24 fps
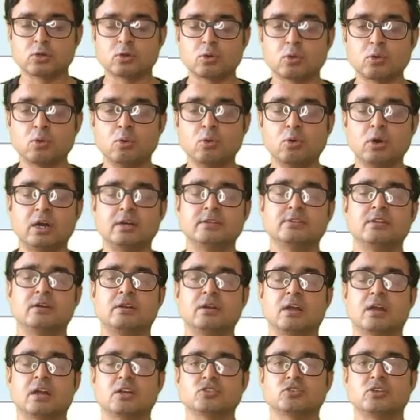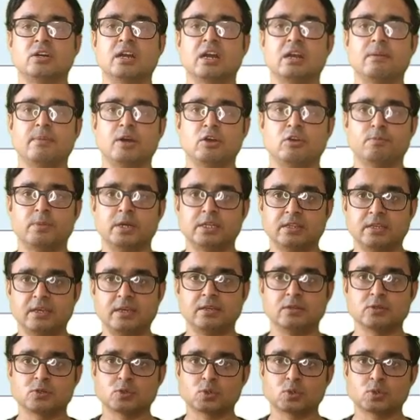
no other congenital myopathy.